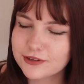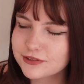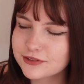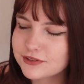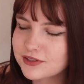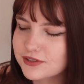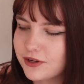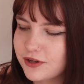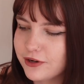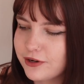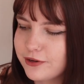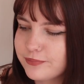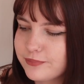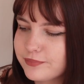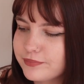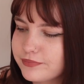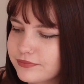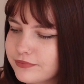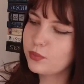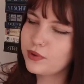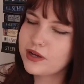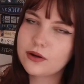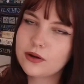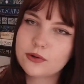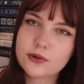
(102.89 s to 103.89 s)
So
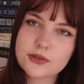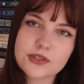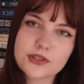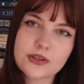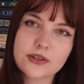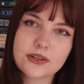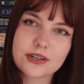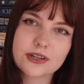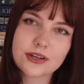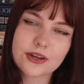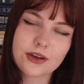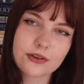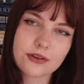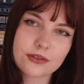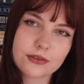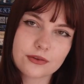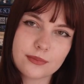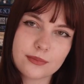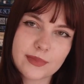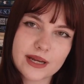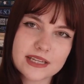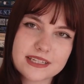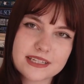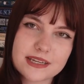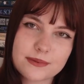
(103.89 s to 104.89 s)
we are also going to go through
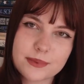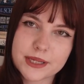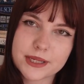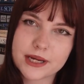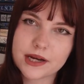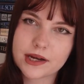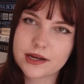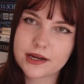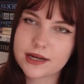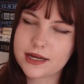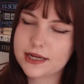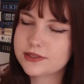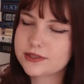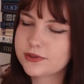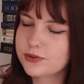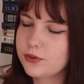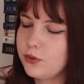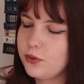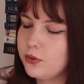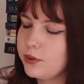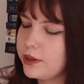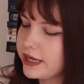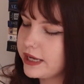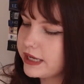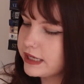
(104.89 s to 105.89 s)
my TBR as
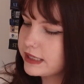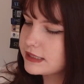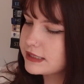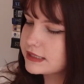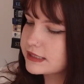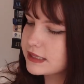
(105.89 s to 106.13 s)
always.